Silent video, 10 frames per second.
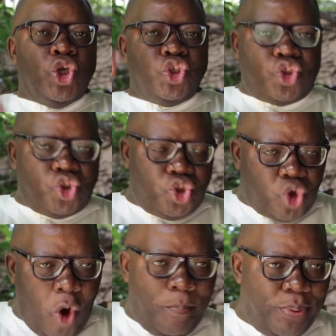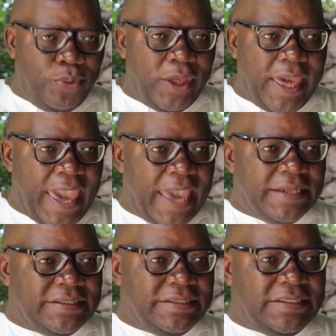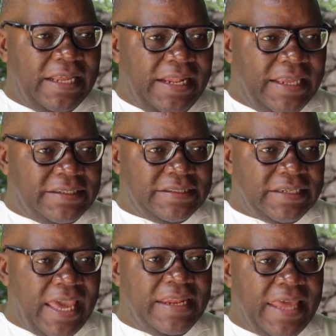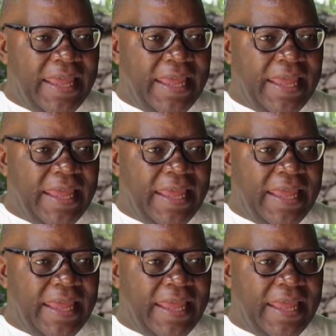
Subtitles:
stop and delete and